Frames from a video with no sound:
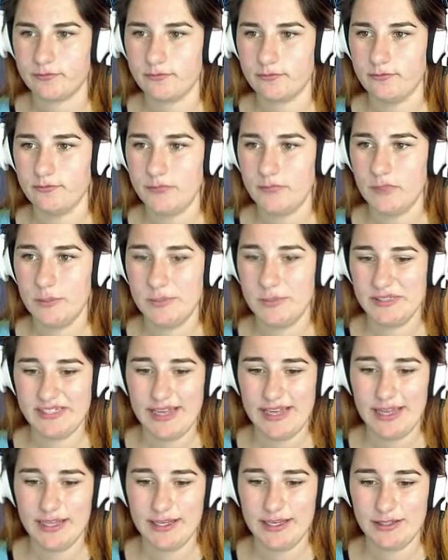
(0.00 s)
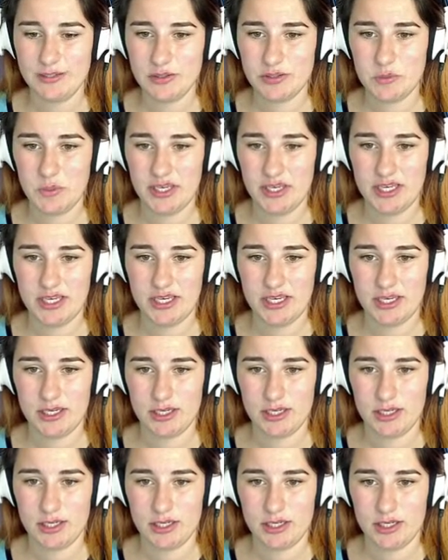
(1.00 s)
Sadly, it's all being
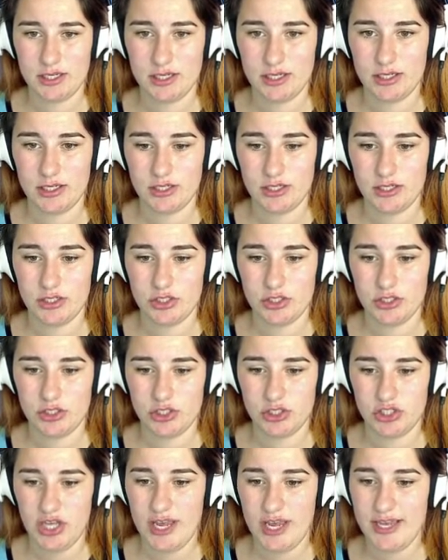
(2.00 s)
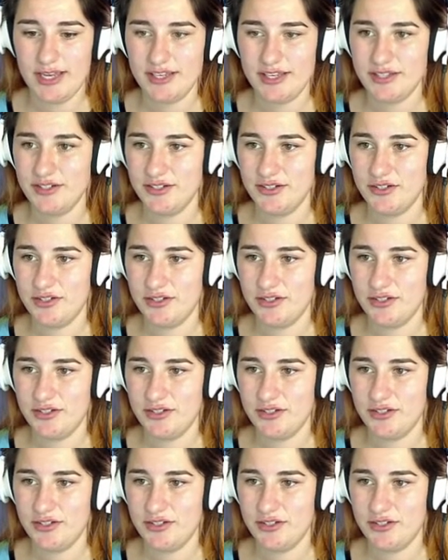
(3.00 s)
changed.